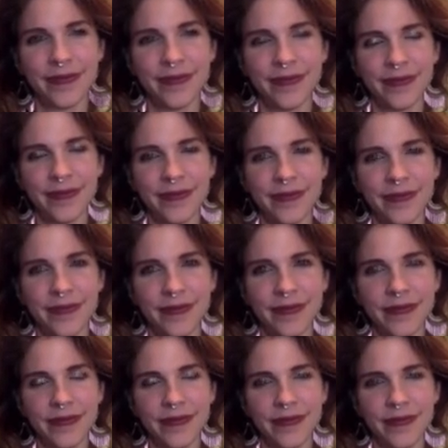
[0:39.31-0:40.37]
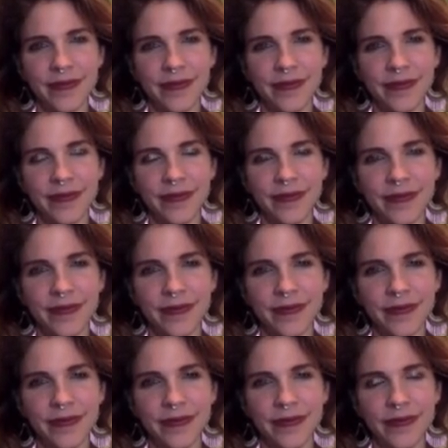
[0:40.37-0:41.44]

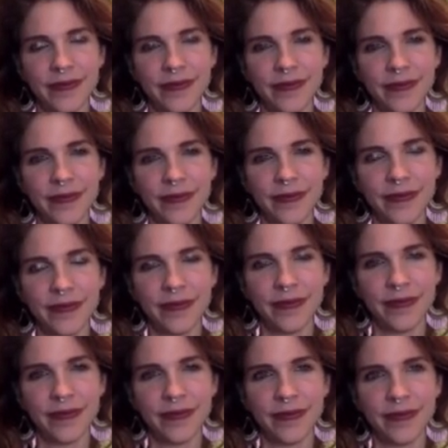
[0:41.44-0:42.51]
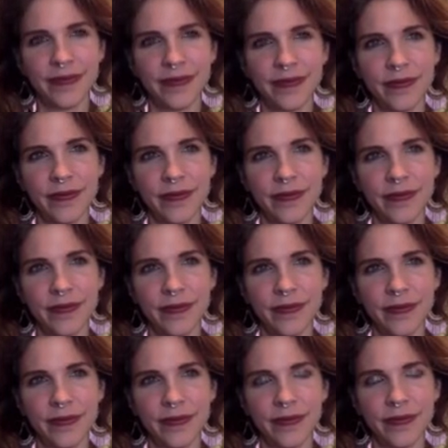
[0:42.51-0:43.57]

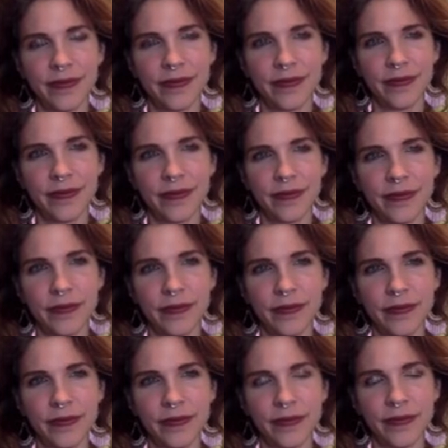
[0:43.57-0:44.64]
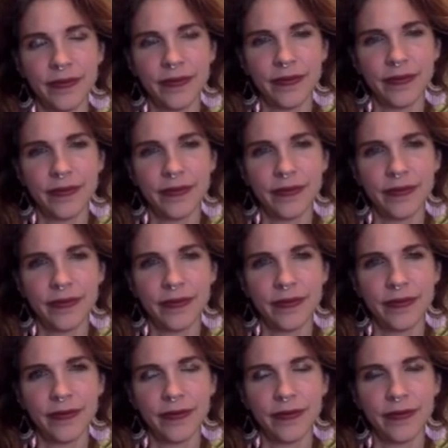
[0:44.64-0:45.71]

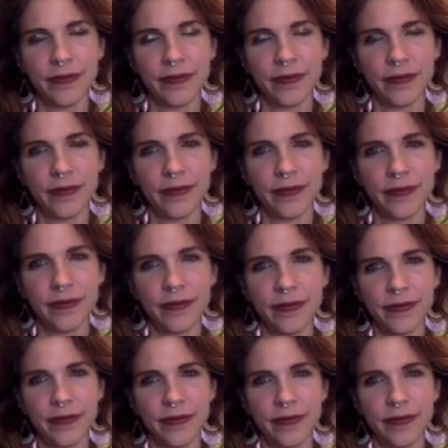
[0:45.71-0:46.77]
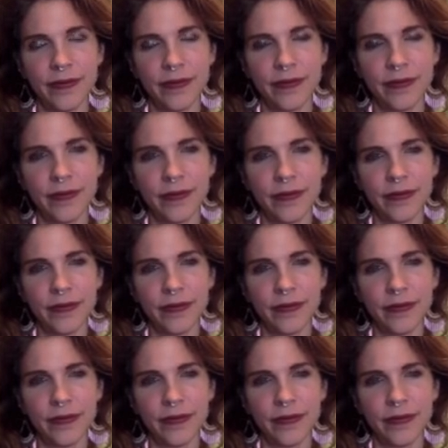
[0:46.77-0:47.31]
(silent)